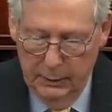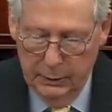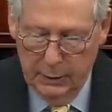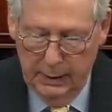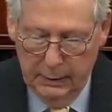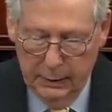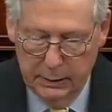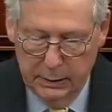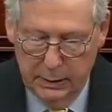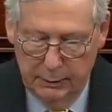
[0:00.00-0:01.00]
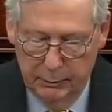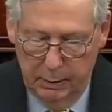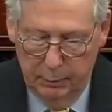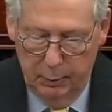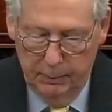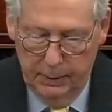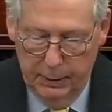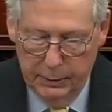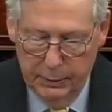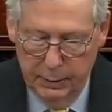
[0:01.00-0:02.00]
Just like the successful
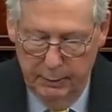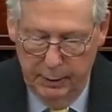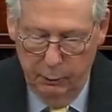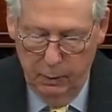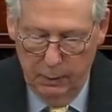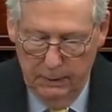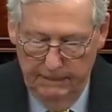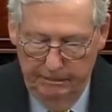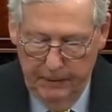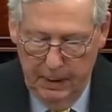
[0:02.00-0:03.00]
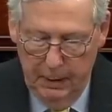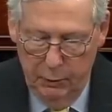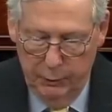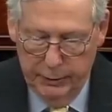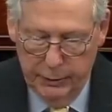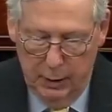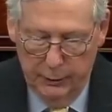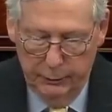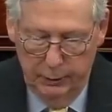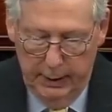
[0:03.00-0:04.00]
Appropriations Committee work we
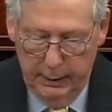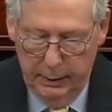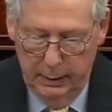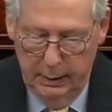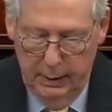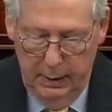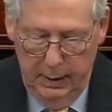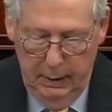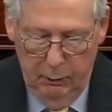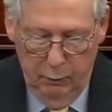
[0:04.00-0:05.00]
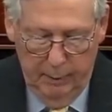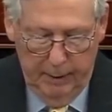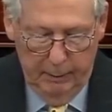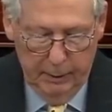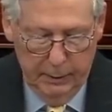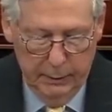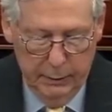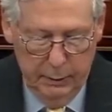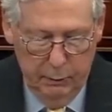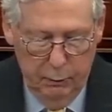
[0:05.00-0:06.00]
saw throughout
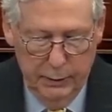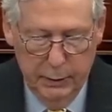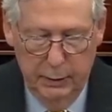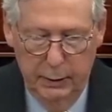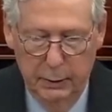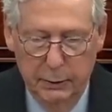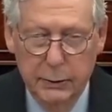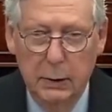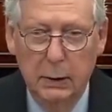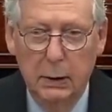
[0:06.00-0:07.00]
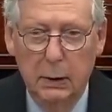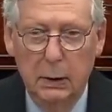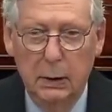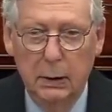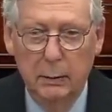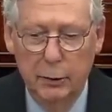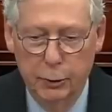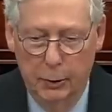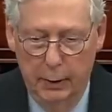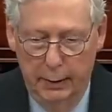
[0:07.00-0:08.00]
Republicans' recent years in the
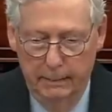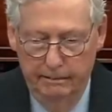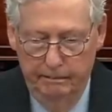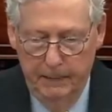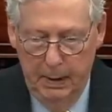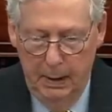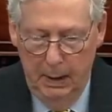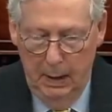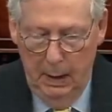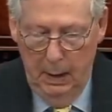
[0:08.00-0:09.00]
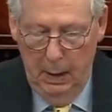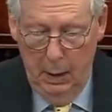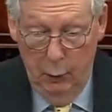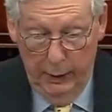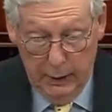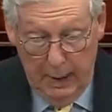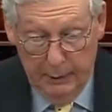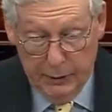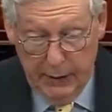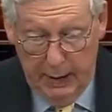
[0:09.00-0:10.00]
majority. We
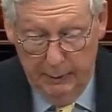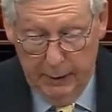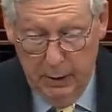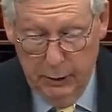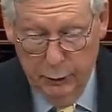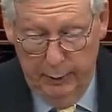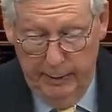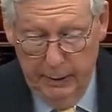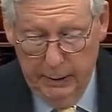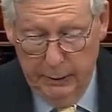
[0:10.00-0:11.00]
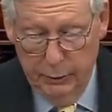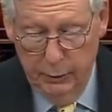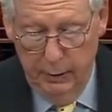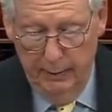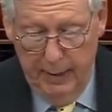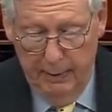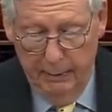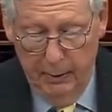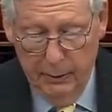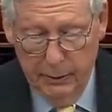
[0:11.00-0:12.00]
accomplished that because we built a truly
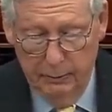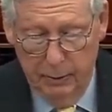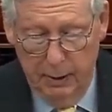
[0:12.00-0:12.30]
bipartisan